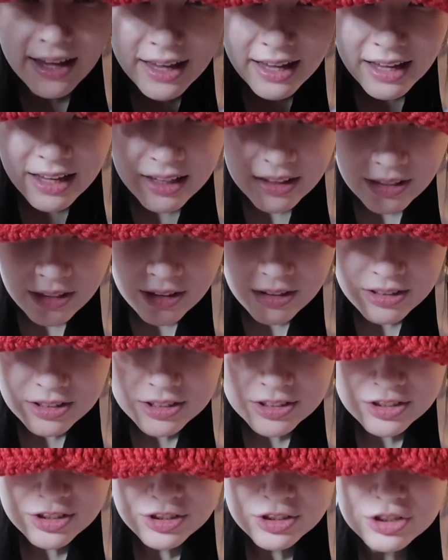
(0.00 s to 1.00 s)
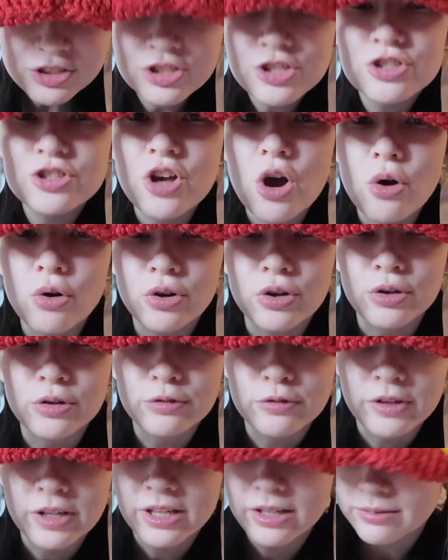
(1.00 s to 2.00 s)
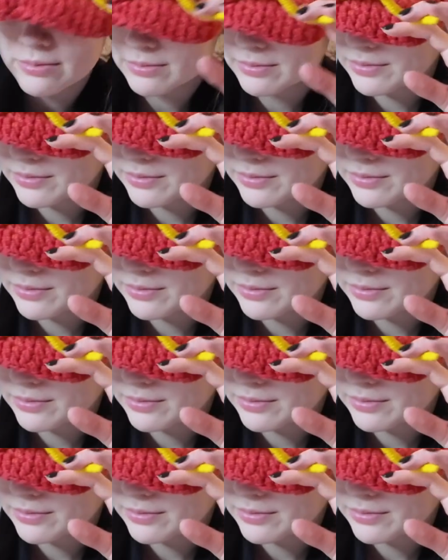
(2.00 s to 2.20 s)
it looks so goofy,